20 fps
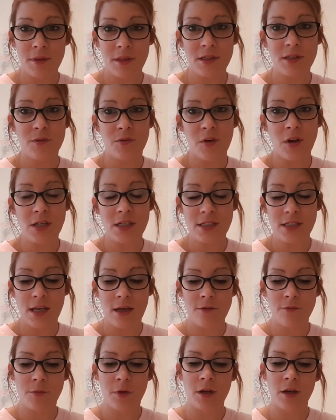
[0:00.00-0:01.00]
this friend
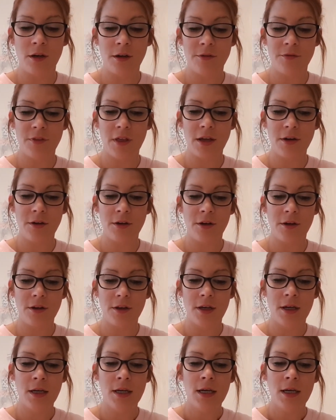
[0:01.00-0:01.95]
saved my life that night.